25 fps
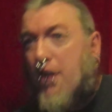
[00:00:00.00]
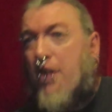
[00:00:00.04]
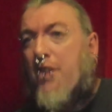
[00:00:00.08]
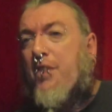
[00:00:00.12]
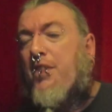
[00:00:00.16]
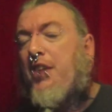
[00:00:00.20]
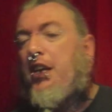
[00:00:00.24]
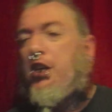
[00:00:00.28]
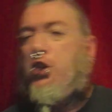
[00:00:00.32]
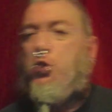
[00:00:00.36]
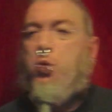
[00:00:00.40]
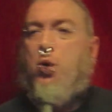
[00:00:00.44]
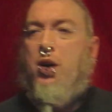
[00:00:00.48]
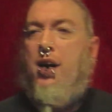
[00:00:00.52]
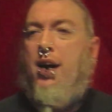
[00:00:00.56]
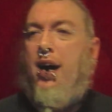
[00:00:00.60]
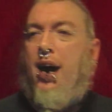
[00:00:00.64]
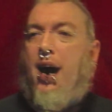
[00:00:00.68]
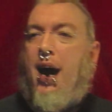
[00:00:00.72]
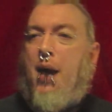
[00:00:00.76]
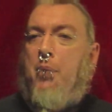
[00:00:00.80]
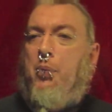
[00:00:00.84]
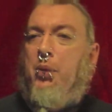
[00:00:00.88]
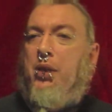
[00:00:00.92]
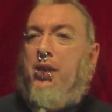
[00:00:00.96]
this were to
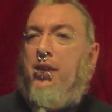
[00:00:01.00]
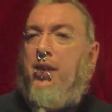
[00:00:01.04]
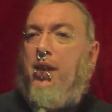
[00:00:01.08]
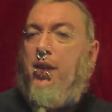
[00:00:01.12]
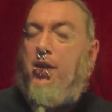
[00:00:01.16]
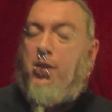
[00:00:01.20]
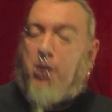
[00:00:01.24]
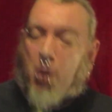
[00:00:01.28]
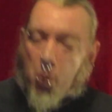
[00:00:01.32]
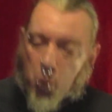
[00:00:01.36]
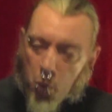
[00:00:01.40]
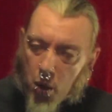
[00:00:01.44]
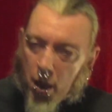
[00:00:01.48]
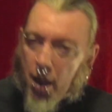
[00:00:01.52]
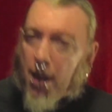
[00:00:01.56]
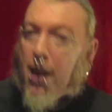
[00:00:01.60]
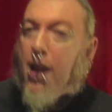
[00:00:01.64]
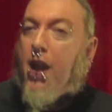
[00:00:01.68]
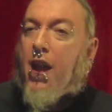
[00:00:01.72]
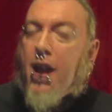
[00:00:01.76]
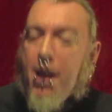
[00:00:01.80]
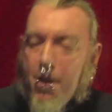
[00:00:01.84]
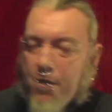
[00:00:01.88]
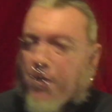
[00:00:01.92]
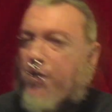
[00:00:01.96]
happen
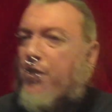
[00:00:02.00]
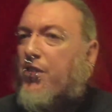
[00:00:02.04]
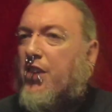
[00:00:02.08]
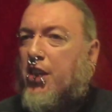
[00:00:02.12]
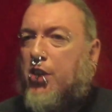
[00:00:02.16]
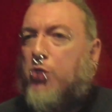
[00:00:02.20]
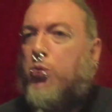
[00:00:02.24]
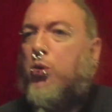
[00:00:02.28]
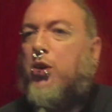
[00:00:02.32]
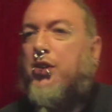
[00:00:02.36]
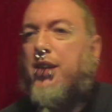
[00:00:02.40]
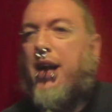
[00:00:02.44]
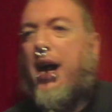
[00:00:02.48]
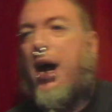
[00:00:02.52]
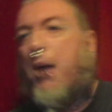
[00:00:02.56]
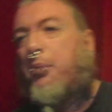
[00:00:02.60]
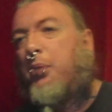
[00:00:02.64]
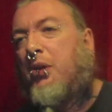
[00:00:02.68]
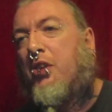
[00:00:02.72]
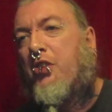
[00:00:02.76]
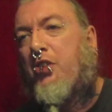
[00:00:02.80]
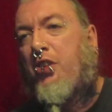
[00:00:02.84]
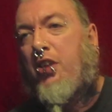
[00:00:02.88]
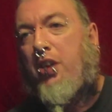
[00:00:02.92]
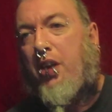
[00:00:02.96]

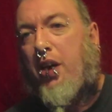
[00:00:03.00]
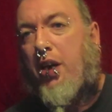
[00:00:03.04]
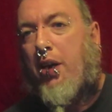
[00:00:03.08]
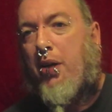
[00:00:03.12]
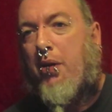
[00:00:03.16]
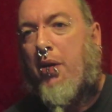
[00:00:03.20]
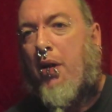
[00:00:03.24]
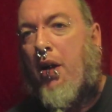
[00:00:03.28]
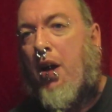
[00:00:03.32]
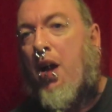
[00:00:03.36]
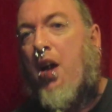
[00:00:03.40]
to you.